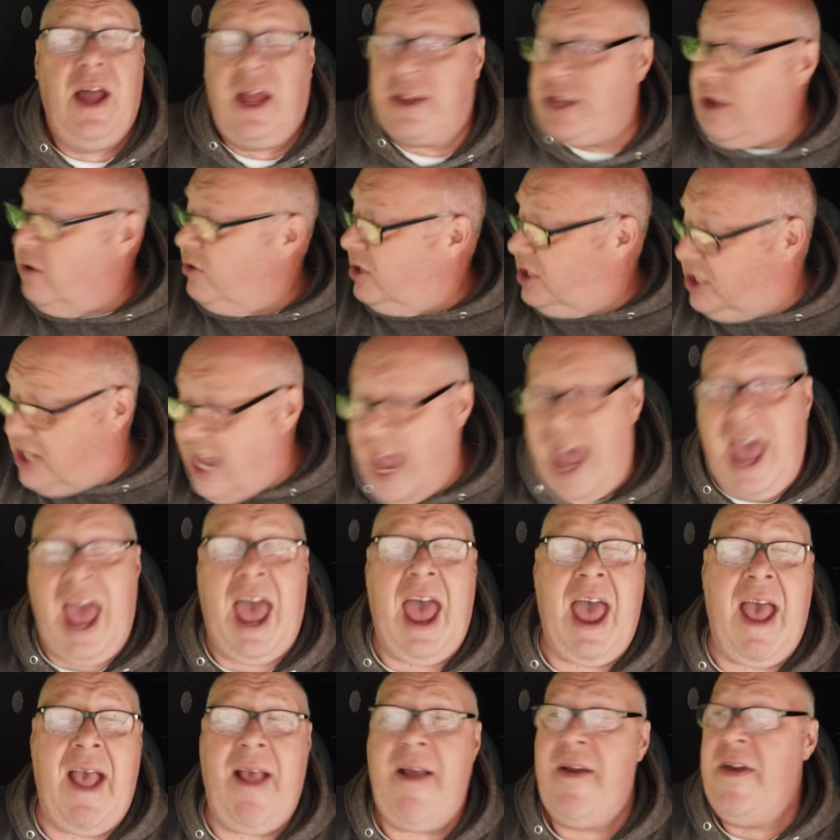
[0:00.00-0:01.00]
I don't
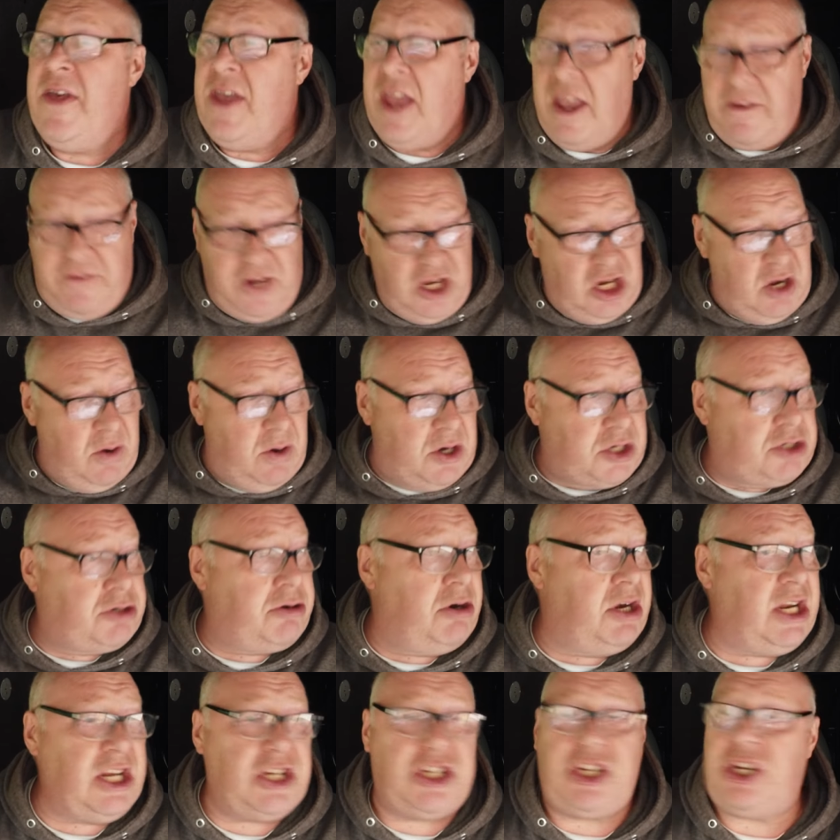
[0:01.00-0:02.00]
care if you do a
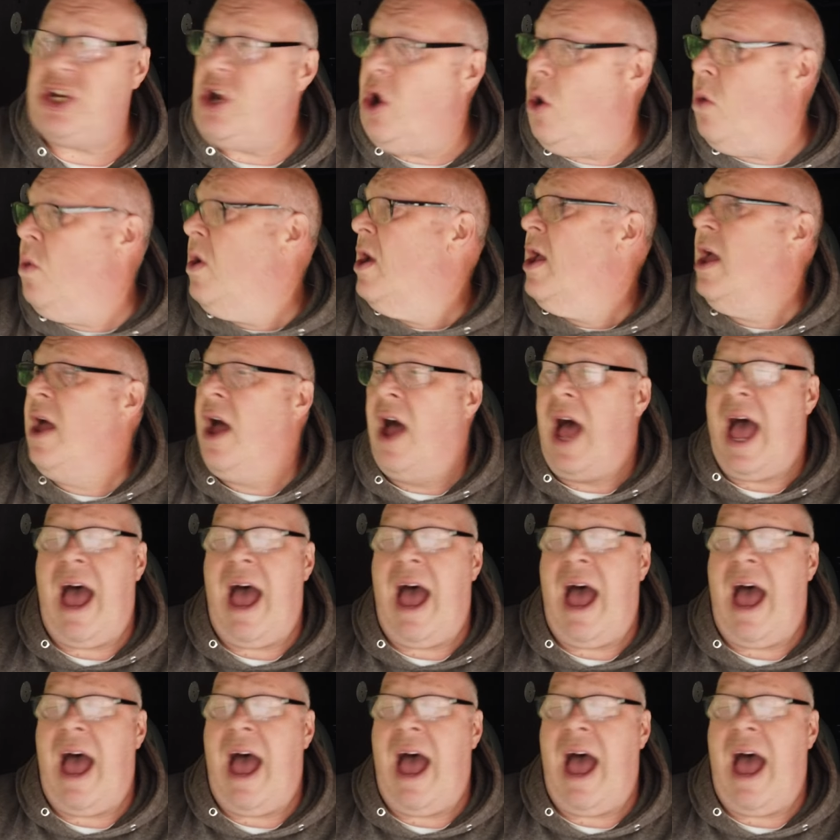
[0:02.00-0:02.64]
traditional,